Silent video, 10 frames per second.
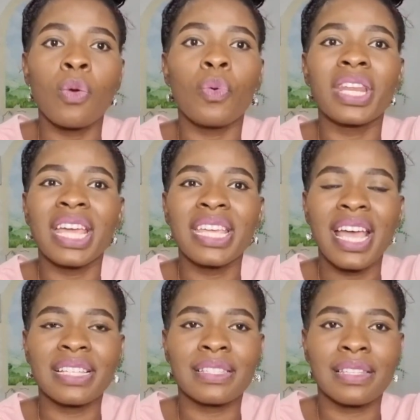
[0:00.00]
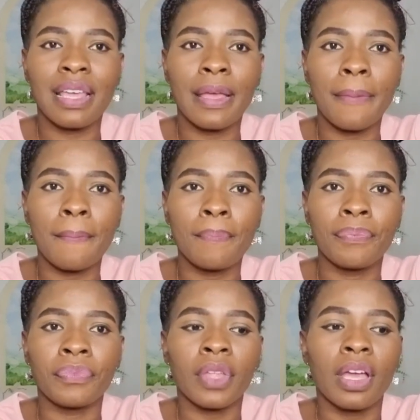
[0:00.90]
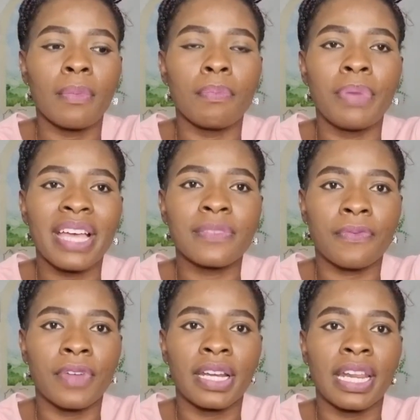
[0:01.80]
With the years say, best friend,